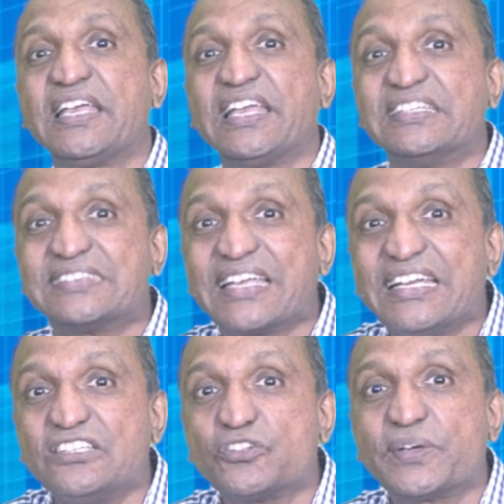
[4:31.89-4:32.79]
is
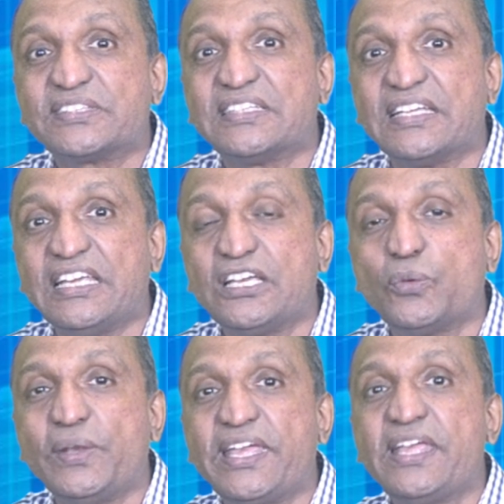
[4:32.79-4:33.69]
interested
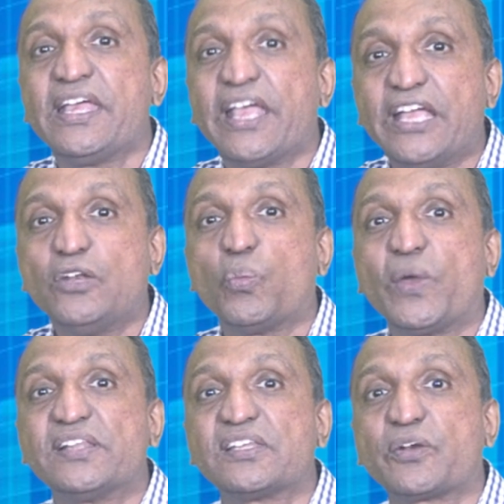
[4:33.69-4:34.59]
equally in
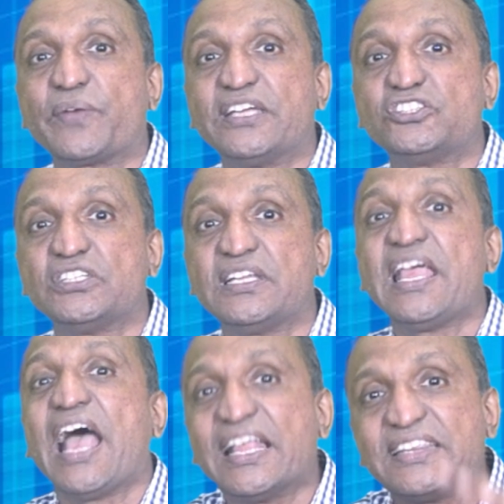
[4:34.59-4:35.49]
wealth creation,
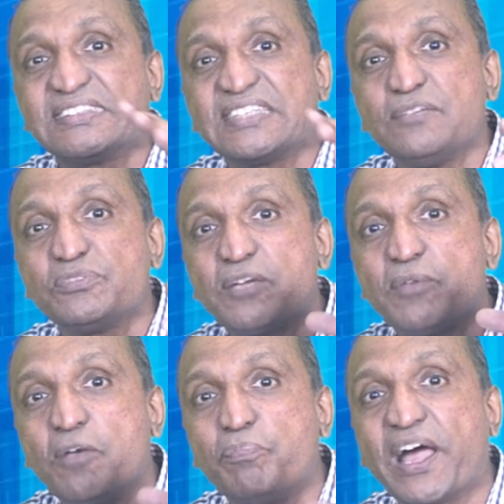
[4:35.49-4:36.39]
at the same time
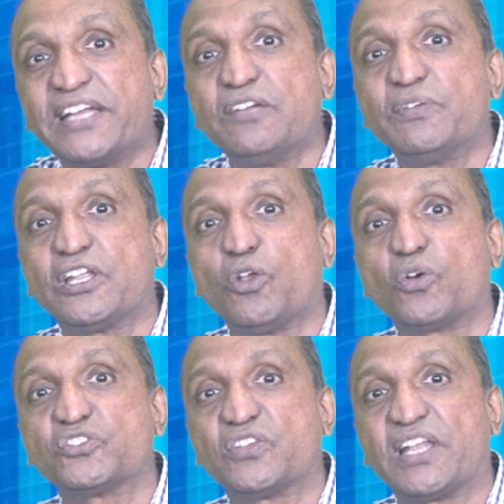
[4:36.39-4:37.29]
abiding with the
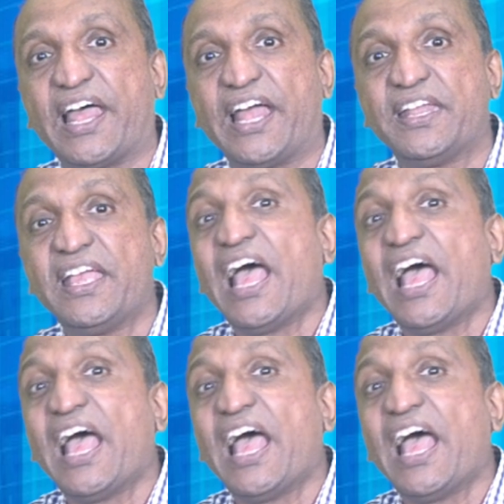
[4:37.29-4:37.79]
laws of the land,